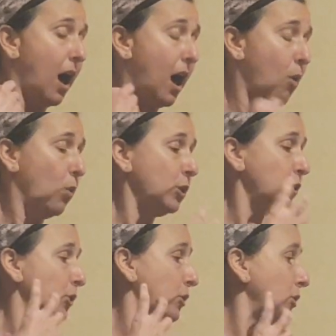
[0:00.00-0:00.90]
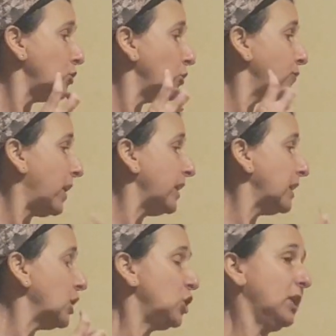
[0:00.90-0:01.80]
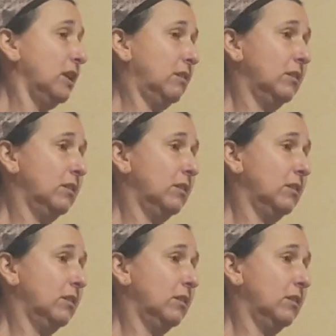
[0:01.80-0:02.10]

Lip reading: I want to find a shidduch.